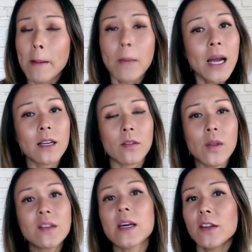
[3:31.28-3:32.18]
But
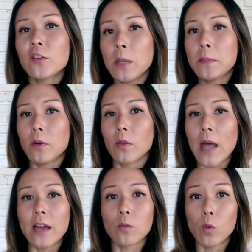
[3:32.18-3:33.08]
these kinds of people
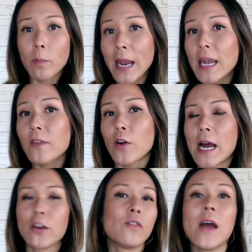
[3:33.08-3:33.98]
that will pay for
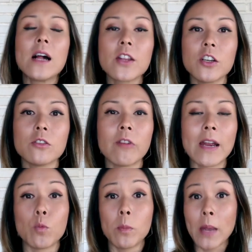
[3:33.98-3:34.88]
higher value, right,
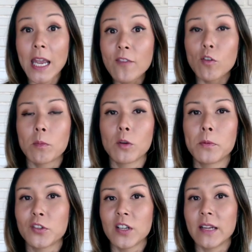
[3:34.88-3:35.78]
will pay for more
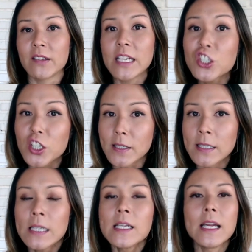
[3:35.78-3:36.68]
personalization
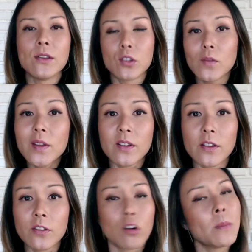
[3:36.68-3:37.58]
in
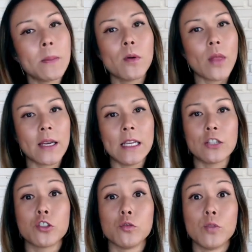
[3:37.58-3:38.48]
services are people that need
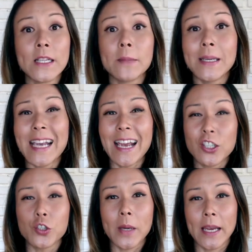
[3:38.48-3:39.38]
to really be
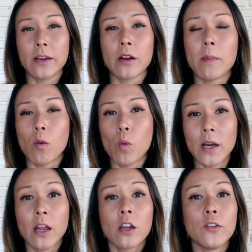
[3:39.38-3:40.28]
educated about
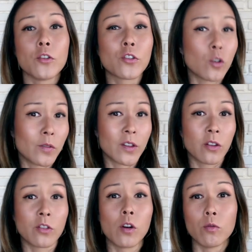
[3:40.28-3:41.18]
what your
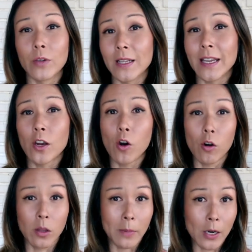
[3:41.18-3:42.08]
services are really
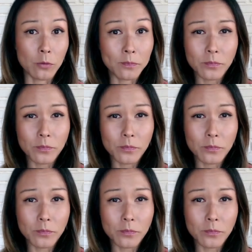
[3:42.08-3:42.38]
all about.